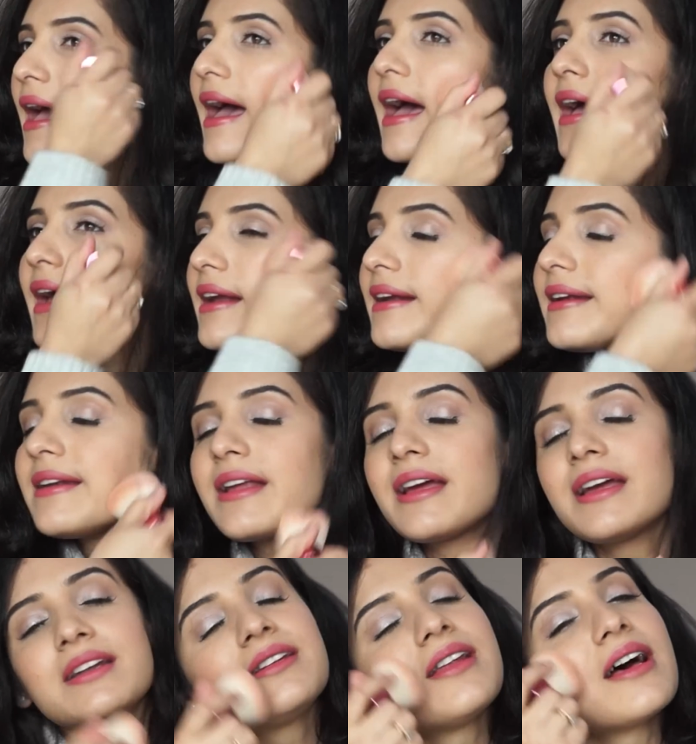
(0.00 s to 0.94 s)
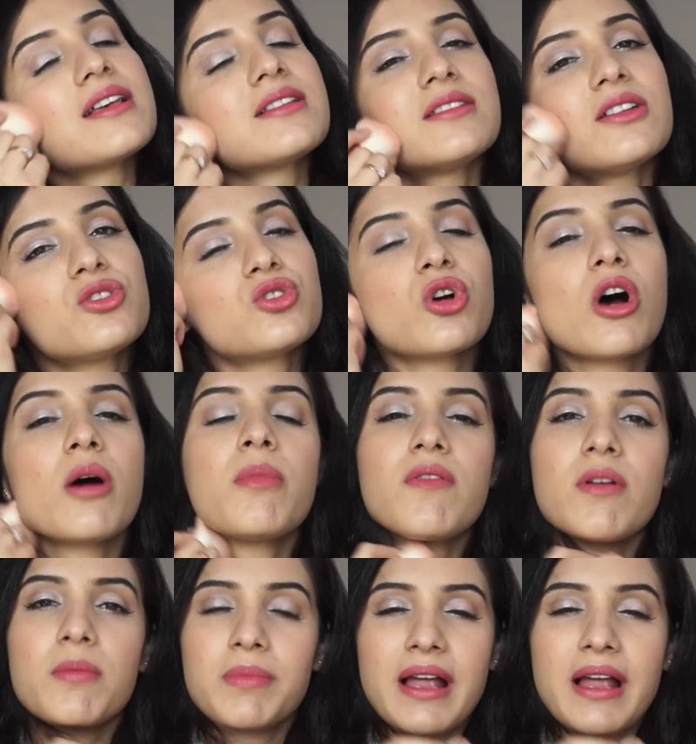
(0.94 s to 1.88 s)
and it does the job
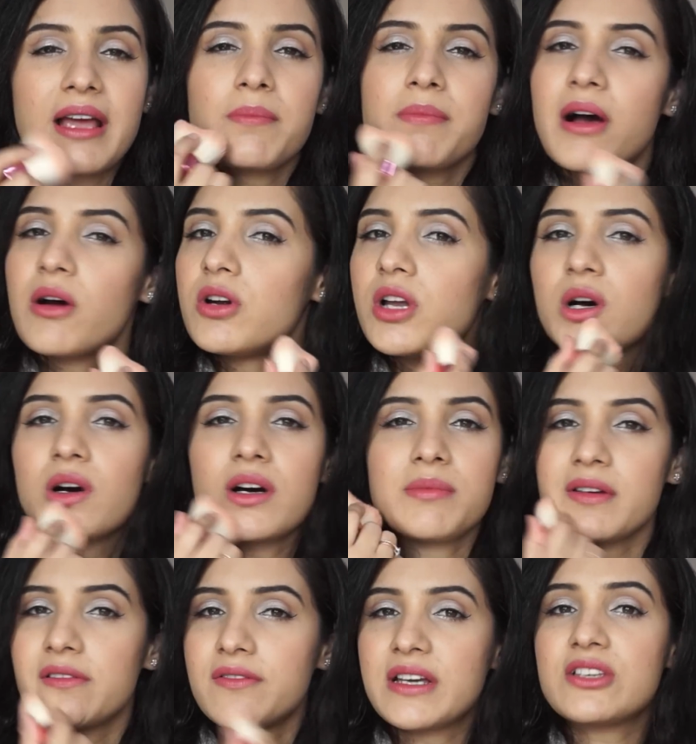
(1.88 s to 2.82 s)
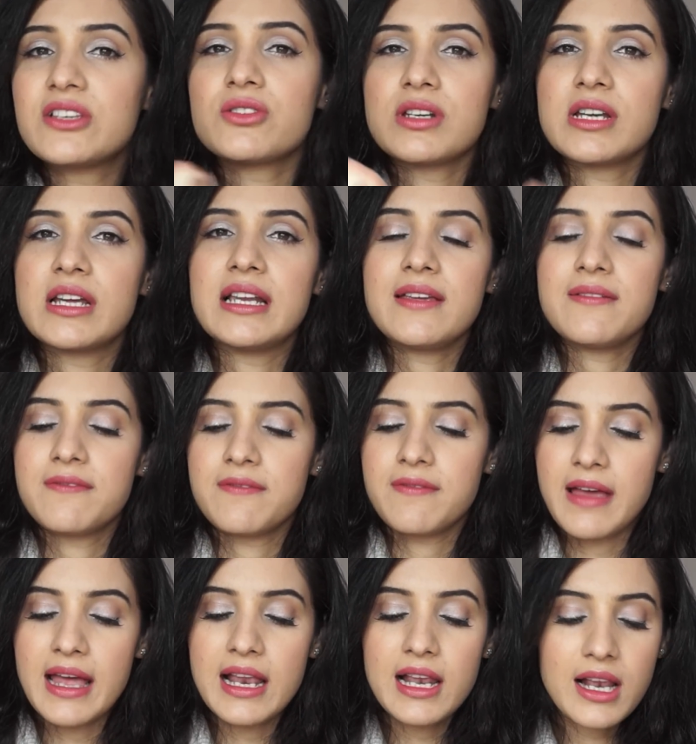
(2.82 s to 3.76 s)
of applying powder on my face really
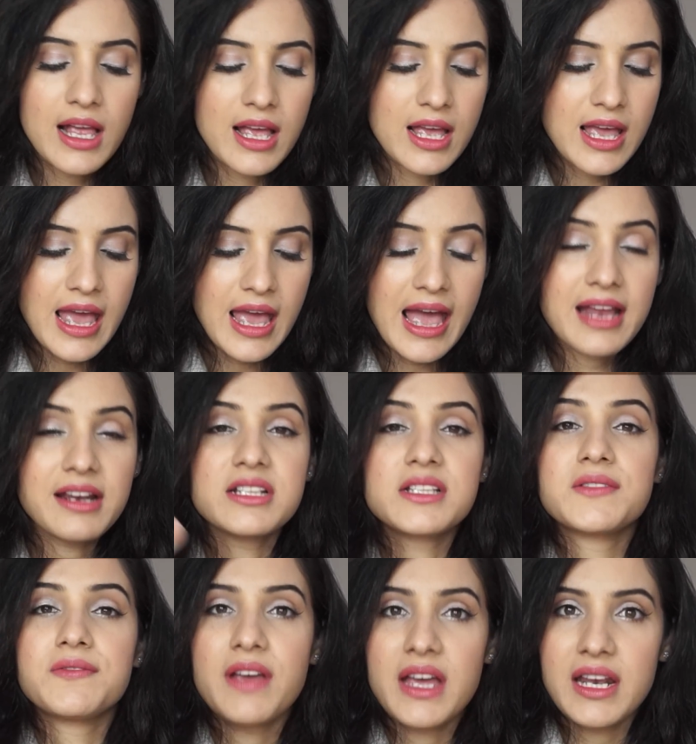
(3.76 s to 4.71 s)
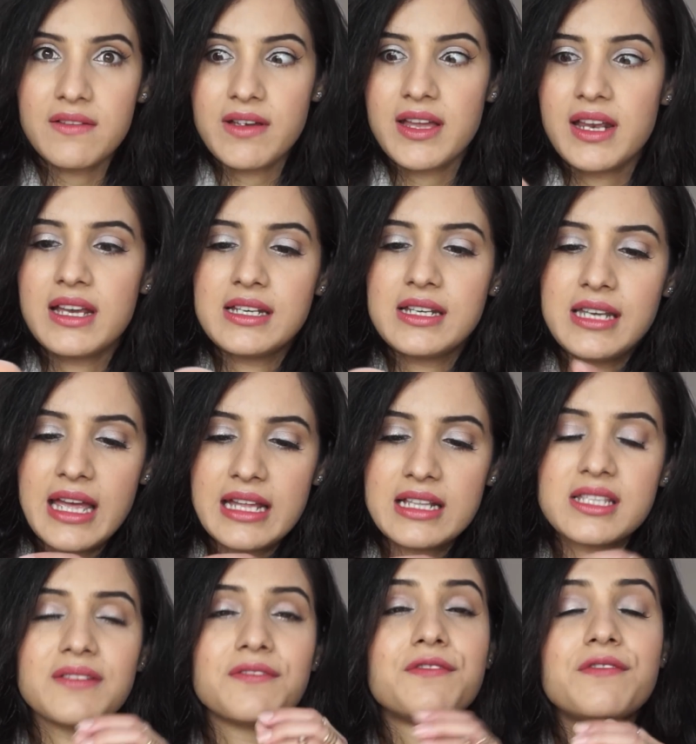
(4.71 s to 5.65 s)
well, and it's very
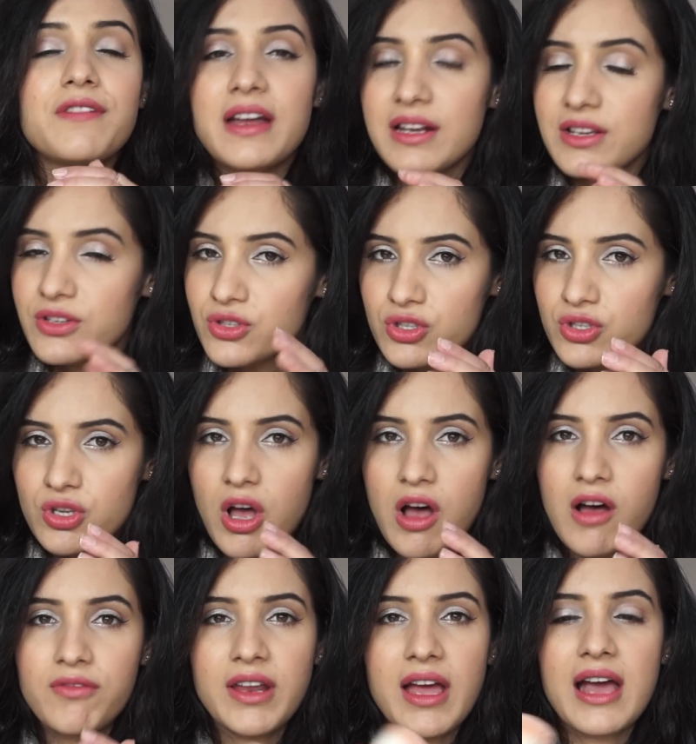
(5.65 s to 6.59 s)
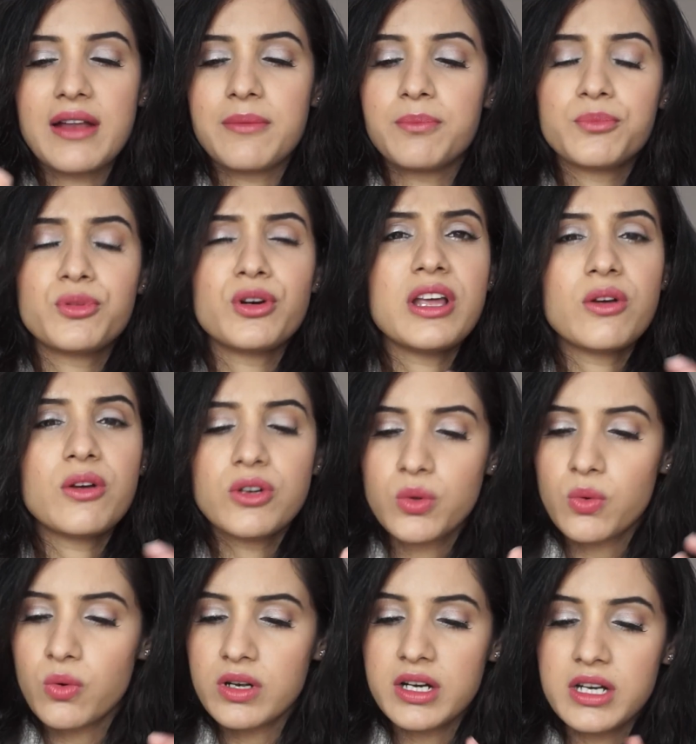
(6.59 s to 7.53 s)
dense, very soft, and pretty
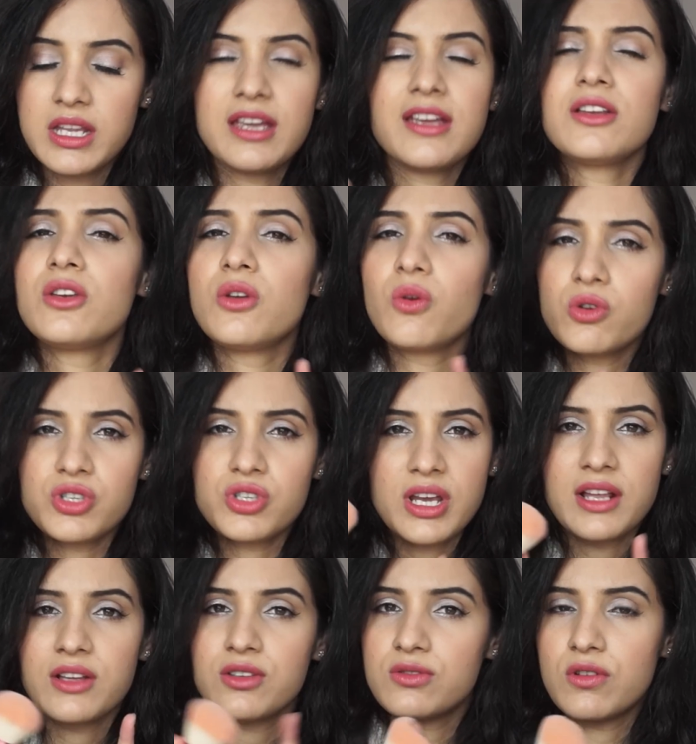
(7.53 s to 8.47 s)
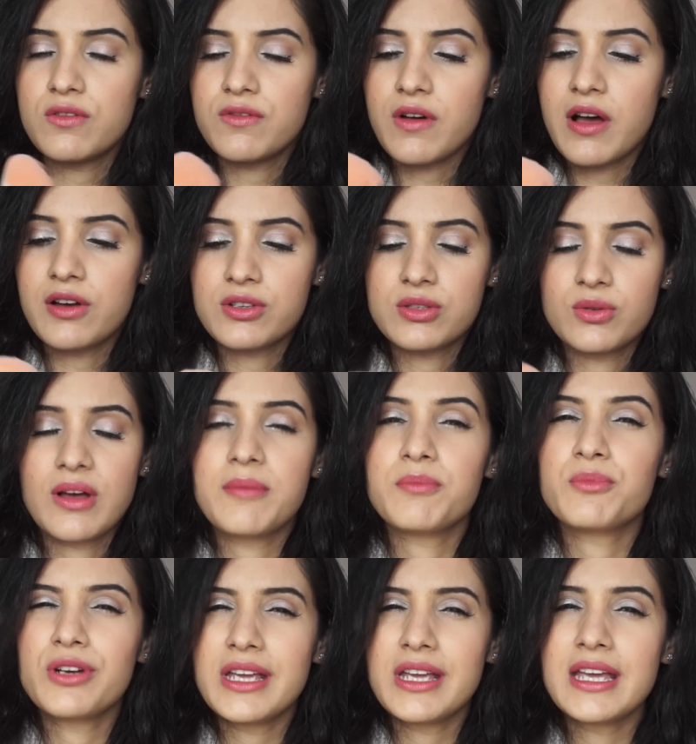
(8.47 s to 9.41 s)
good quality. No shedding so far, so
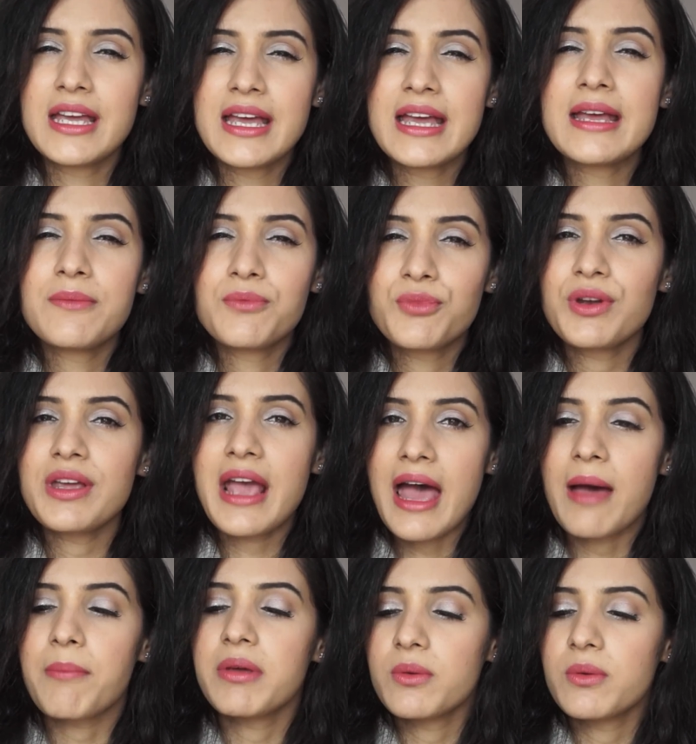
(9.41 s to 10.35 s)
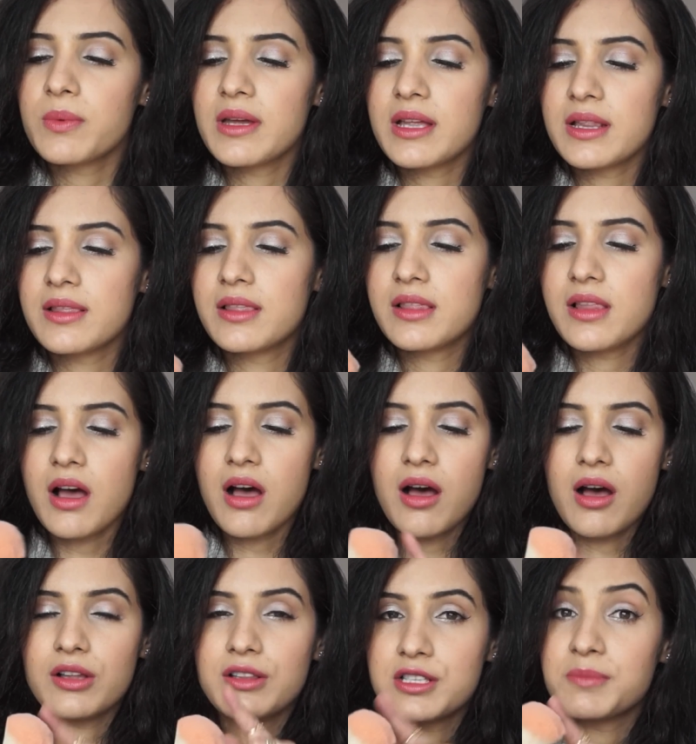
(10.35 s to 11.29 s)
I'm pretty happy with
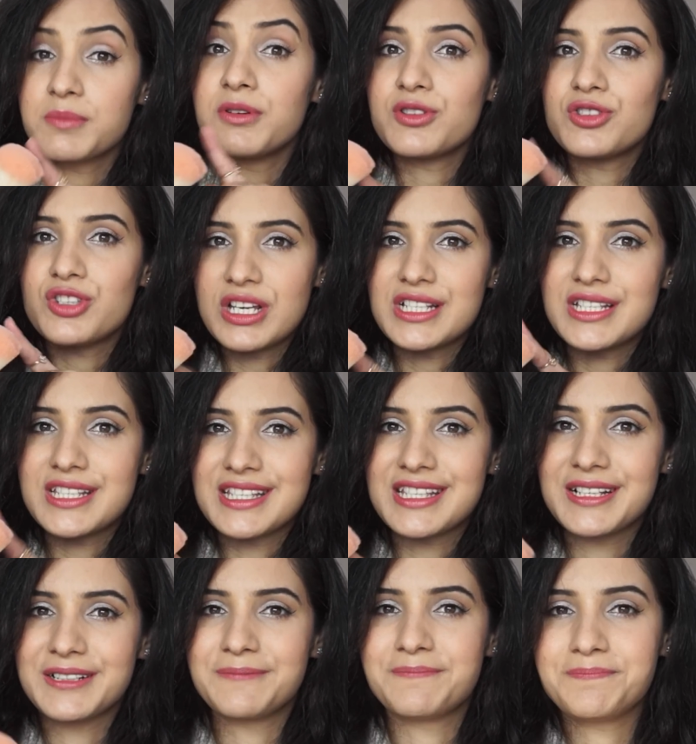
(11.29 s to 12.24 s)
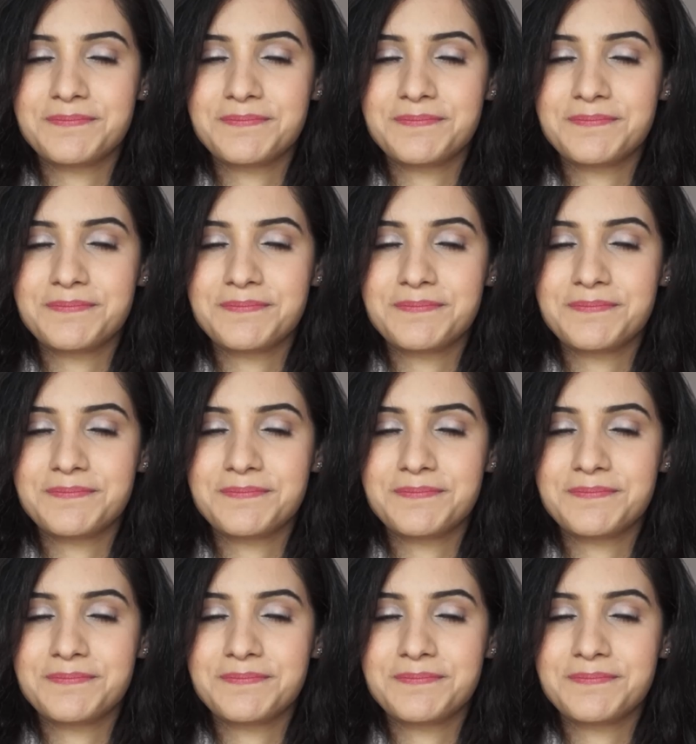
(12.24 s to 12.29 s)
this purchase.